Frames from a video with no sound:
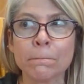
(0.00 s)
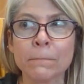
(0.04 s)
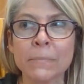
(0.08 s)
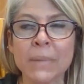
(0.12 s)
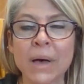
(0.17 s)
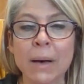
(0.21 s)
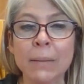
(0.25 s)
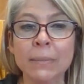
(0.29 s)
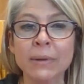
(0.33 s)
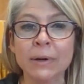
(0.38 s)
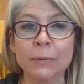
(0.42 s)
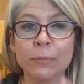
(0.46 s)

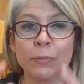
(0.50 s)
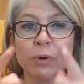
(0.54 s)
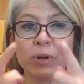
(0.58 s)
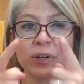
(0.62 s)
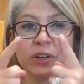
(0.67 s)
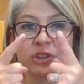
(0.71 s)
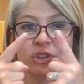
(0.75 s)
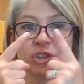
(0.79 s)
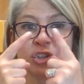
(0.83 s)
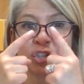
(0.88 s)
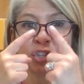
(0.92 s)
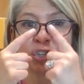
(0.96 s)
I'm going to
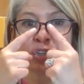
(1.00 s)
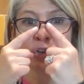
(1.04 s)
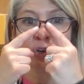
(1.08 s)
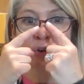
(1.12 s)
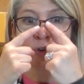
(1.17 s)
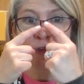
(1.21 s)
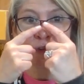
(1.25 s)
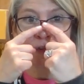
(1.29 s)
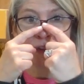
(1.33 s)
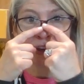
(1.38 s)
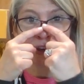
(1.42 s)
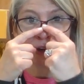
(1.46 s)
put
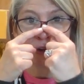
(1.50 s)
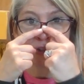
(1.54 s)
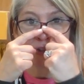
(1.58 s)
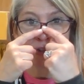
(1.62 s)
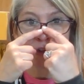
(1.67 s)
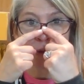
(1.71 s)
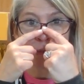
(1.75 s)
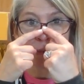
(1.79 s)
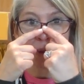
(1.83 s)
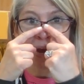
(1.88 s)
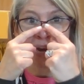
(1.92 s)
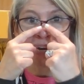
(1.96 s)
two fingers
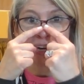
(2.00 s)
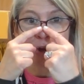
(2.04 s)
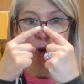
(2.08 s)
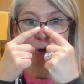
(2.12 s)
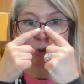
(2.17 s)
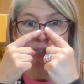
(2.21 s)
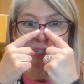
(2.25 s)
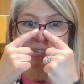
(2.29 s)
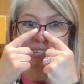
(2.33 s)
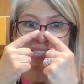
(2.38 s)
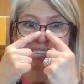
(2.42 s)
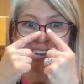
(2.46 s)
on my
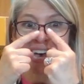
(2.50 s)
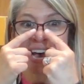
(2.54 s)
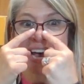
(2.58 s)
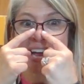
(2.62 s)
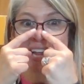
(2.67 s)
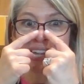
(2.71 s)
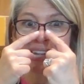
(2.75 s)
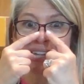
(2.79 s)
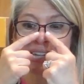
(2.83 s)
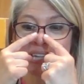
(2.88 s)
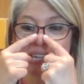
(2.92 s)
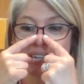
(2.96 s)
nose because I
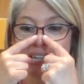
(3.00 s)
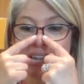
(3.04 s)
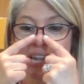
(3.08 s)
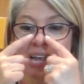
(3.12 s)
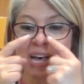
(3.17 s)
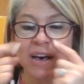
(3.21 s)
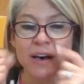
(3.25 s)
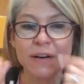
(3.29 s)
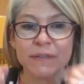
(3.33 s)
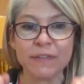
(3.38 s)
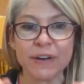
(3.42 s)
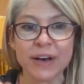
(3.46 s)

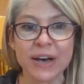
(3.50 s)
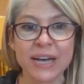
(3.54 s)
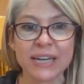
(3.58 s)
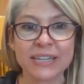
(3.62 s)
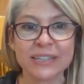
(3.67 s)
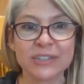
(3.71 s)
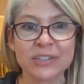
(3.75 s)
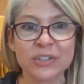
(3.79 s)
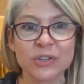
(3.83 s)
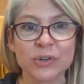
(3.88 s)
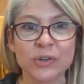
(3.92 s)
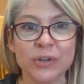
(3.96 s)
love
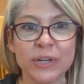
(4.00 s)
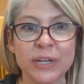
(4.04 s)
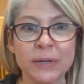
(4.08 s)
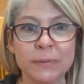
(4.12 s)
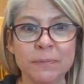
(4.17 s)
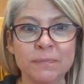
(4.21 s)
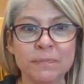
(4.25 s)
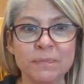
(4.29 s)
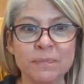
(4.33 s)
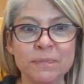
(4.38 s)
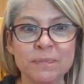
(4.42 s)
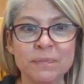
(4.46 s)
ice cream.
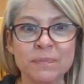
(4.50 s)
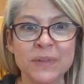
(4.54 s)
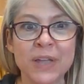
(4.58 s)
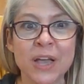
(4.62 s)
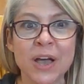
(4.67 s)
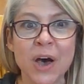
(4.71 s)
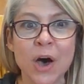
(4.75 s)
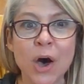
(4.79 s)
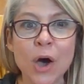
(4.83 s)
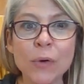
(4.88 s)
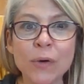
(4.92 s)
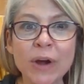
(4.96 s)

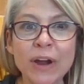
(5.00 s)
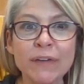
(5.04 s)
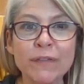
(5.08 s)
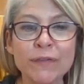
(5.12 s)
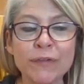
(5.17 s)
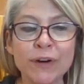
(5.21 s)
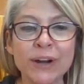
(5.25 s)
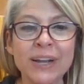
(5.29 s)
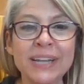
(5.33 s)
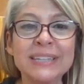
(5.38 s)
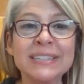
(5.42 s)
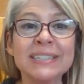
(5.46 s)
All right,
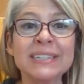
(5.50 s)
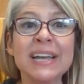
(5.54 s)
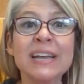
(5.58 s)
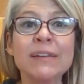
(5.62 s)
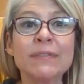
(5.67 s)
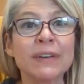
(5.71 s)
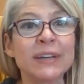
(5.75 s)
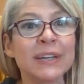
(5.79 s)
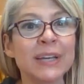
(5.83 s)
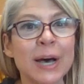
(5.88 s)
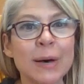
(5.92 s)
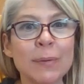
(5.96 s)
friends, I
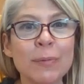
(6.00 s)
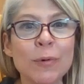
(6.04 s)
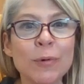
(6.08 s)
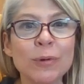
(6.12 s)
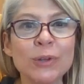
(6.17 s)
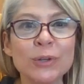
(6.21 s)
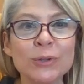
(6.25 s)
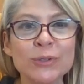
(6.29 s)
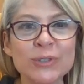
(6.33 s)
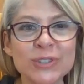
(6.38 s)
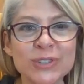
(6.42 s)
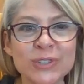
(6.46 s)
have a couple
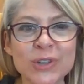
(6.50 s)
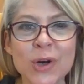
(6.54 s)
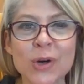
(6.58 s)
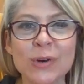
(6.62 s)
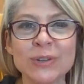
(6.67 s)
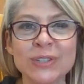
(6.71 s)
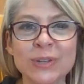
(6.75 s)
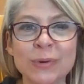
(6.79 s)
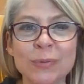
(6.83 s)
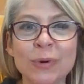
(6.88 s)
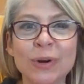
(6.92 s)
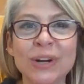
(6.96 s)
little
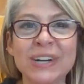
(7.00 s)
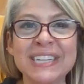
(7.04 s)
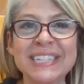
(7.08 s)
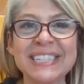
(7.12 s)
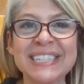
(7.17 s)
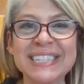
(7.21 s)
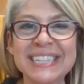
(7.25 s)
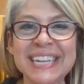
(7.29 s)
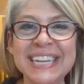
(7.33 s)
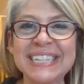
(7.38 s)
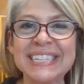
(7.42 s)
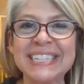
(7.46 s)
songs that we're going to
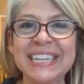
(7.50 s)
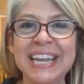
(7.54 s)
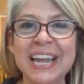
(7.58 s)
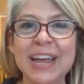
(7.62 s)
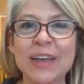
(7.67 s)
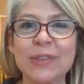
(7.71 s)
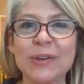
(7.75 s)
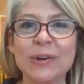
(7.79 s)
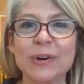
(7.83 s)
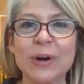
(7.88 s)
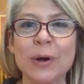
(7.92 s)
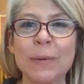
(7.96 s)
sing
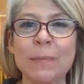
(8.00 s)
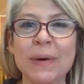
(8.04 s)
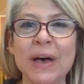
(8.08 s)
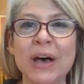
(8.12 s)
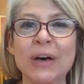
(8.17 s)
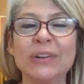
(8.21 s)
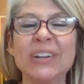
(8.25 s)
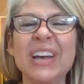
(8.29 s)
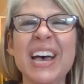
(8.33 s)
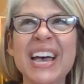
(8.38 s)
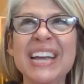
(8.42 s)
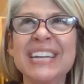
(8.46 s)
together
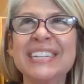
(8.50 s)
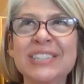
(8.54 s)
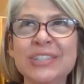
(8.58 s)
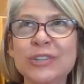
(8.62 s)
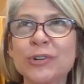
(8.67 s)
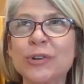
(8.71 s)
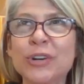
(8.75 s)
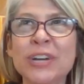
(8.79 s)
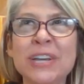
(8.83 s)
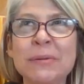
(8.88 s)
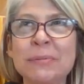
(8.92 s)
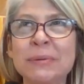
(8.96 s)
about ice
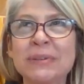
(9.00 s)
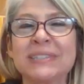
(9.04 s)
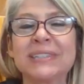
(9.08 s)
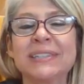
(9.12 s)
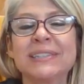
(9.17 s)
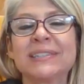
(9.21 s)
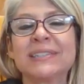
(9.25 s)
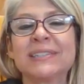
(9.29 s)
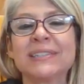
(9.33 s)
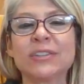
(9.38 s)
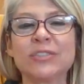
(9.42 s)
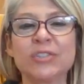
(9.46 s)
cream because
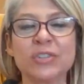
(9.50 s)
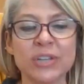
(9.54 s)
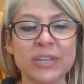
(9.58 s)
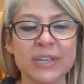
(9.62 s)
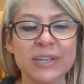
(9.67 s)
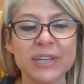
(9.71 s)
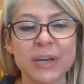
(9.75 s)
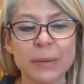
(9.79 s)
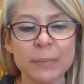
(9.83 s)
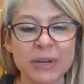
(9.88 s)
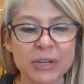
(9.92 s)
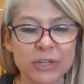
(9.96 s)
it's such a
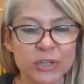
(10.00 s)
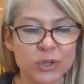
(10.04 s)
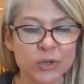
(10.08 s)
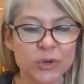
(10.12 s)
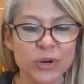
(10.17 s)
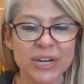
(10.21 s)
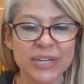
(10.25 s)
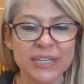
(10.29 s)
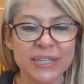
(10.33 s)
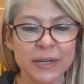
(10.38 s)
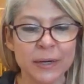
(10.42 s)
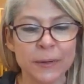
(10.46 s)
yummy
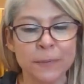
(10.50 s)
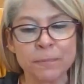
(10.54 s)
treat.